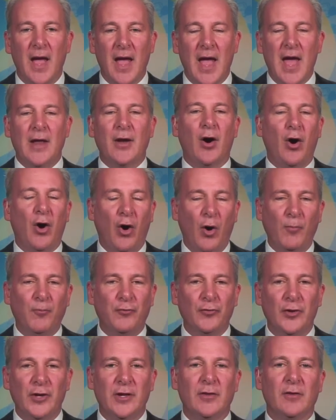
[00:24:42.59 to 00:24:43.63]
And
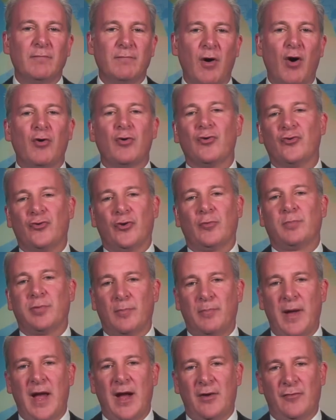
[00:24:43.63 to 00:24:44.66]
hopefully the voters are
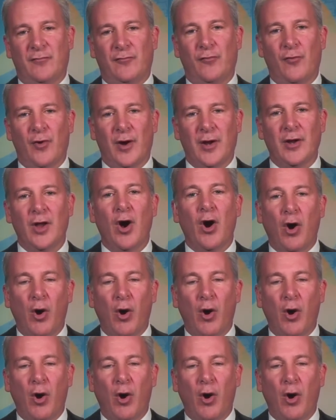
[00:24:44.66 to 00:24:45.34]
prepared for it.